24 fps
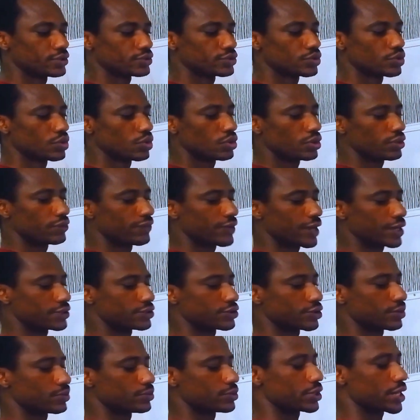So if I
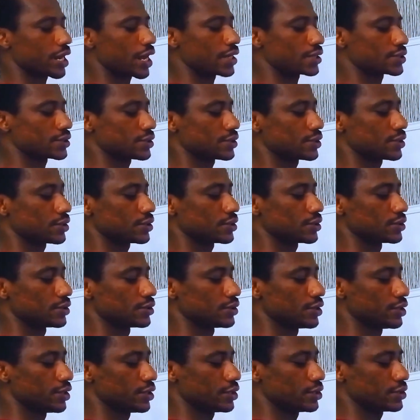subtract
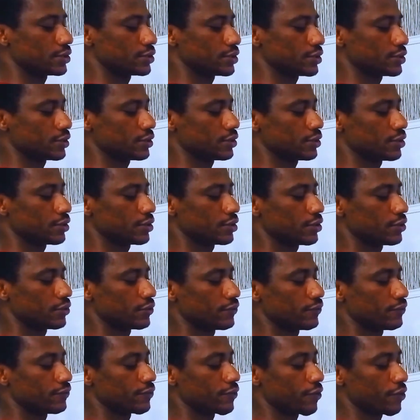these
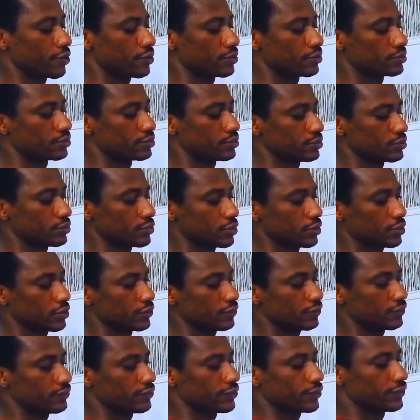from
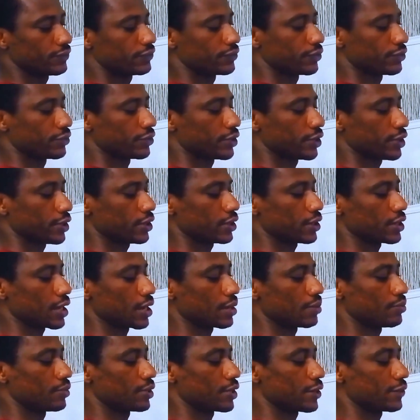53,
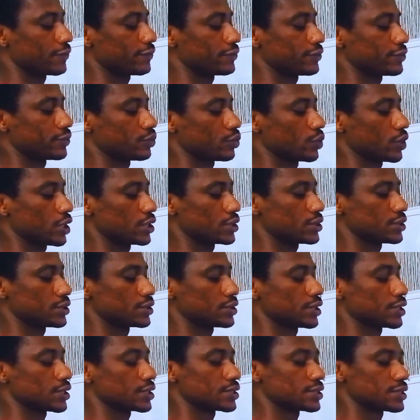I'm left with
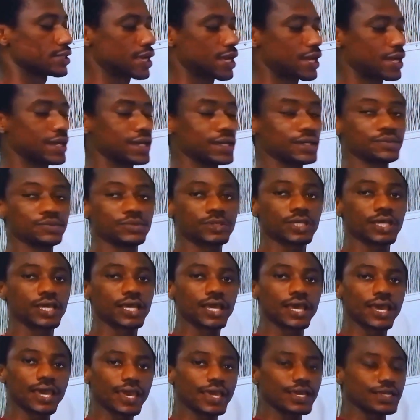6 times
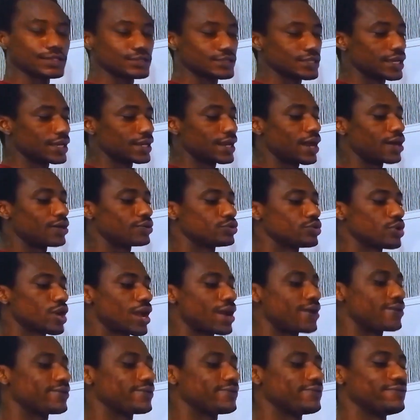8. And how do
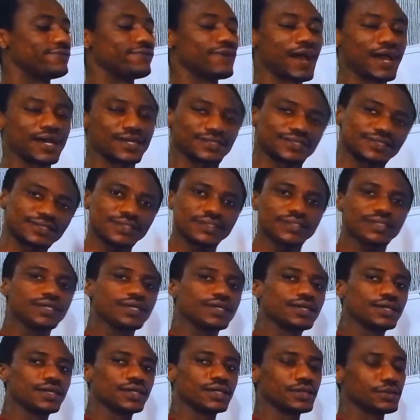I reverse
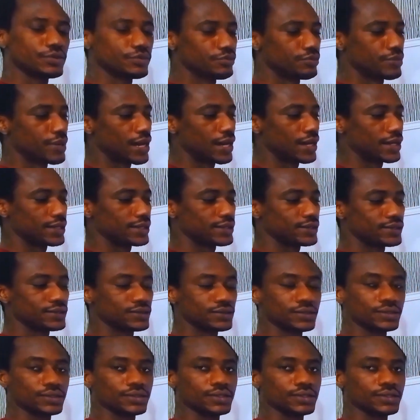my